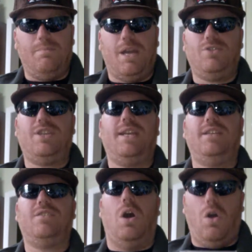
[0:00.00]
Mao-Chan
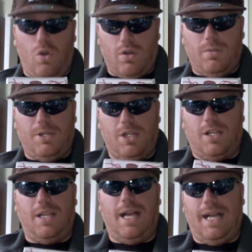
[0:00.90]
is
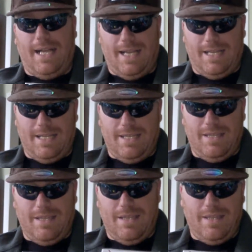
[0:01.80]
horrible.
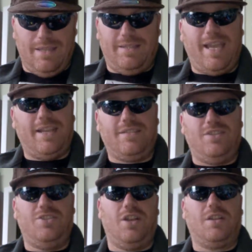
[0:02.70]
The tanks
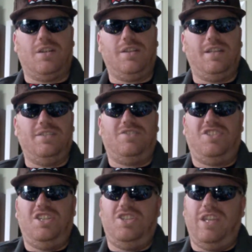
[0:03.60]
and junk are done in
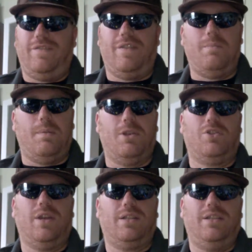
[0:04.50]
CG, if I remember
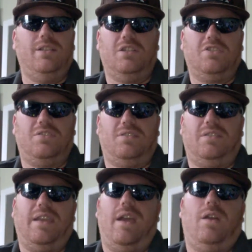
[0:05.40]
correctly, and look
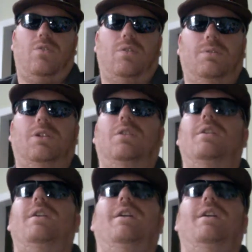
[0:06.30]
terrible.